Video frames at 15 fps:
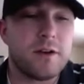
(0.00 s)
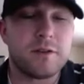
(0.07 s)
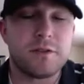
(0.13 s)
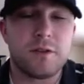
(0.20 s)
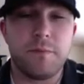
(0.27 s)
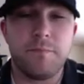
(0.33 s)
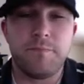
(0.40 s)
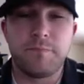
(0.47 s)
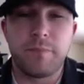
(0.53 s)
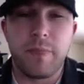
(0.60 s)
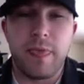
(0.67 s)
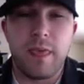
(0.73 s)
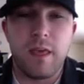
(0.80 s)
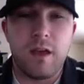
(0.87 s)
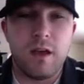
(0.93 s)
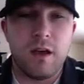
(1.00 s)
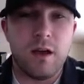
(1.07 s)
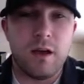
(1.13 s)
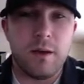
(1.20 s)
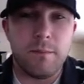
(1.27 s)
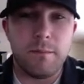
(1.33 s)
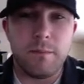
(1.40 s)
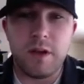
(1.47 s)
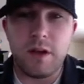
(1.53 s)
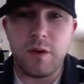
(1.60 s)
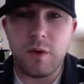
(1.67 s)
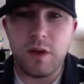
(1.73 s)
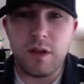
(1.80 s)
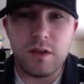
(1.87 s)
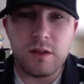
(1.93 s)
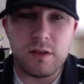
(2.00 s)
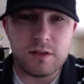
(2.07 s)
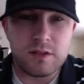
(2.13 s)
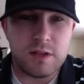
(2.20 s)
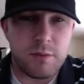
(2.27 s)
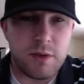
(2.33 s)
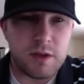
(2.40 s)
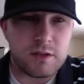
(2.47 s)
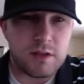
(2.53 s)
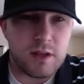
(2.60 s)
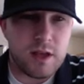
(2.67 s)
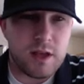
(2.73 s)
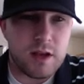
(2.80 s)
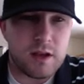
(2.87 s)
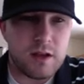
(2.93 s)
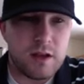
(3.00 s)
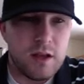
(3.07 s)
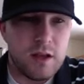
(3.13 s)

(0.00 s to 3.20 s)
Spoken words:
So, but anyway, let's get back to the edit.